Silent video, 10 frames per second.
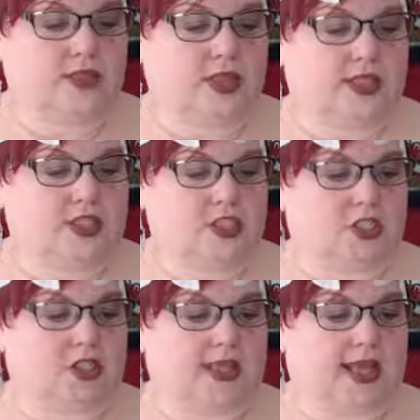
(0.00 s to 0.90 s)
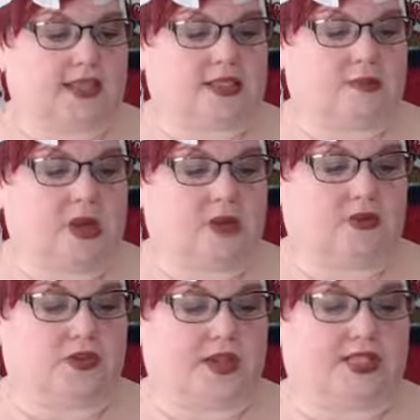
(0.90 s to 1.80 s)
let's look at some other
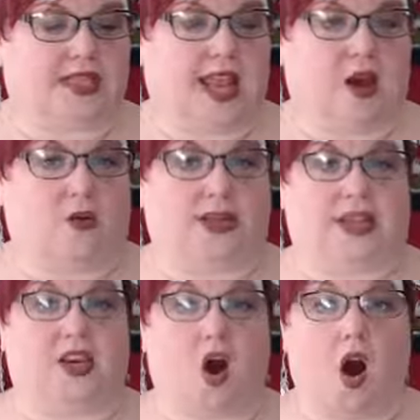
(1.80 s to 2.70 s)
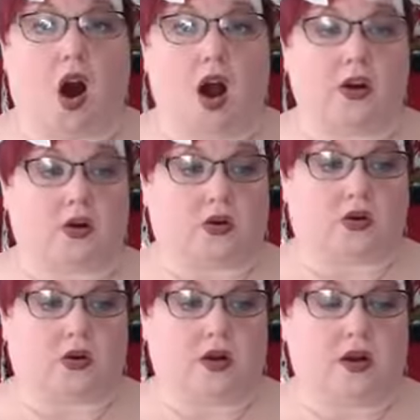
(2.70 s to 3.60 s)
things and how we can
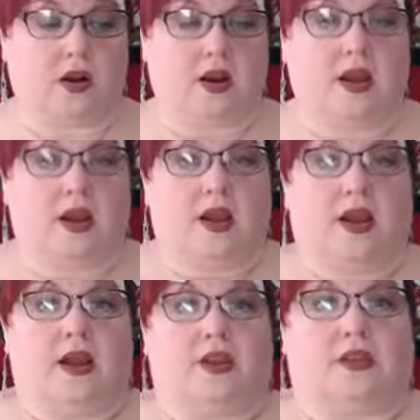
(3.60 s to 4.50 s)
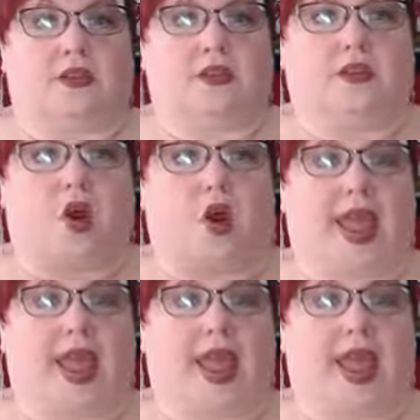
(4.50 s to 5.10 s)
honor our